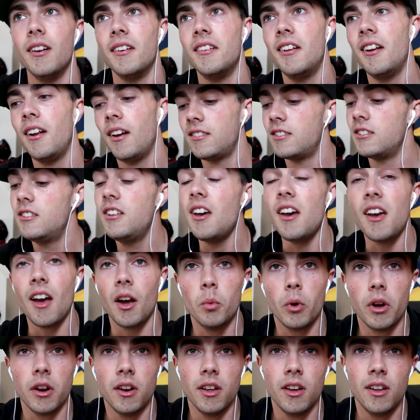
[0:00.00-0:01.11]
Then uh, today I
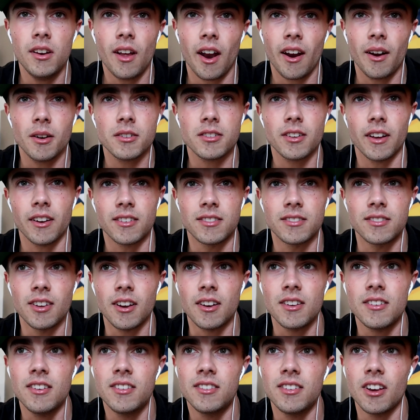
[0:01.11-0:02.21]
weighed in, I was like
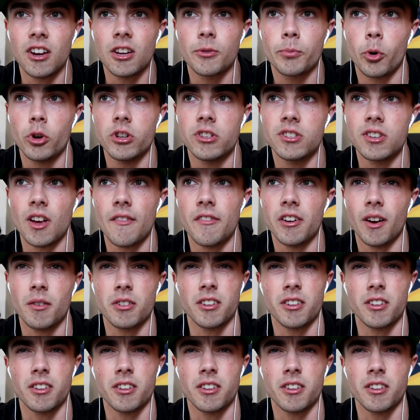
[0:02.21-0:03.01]
66.7.